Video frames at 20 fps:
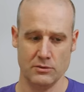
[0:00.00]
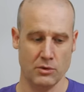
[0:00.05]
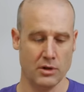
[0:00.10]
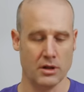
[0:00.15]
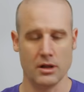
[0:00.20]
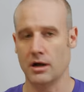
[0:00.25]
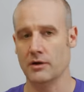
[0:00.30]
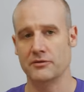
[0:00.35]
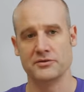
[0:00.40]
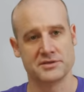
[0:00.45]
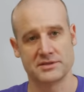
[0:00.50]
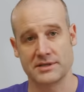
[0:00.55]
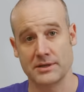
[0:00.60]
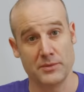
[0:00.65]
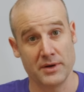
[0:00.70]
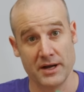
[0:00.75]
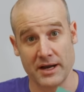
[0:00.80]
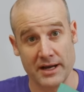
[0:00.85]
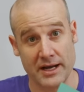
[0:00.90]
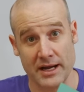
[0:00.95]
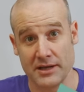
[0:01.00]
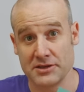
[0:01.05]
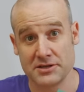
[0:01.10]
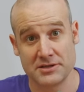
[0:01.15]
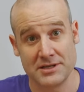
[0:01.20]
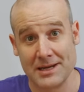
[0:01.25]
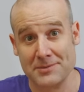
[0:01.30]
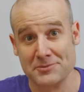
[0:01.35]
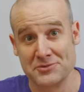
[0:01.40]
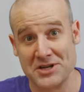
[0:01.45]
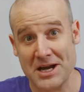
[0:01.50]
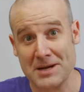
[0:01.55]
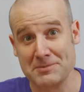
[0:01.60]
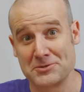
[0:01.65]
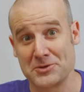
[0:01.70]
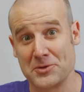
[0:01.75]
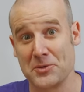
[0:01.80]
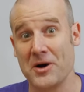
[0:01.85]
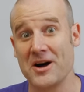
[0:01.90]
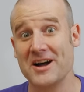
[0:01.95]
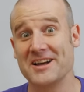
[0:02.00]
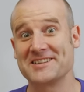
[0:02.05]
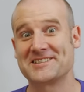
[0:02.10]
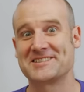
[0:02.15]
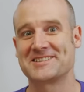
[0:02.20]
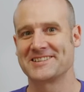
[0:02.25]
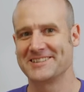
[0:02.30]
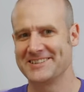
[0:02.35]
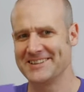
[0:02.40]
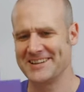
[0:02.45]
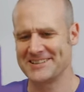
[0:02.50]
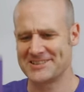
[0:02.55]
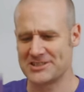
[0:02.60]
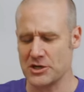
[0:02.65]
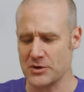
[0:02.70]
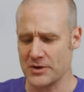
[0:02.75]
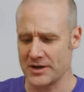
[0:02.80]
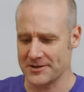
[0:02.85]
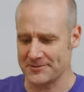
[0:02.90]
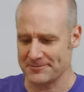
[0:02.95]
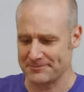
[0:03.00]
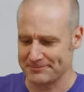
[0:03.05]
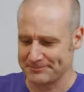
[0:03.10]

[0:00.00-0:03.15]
Well, obviously we're going to get the same shape twice. Let's do it.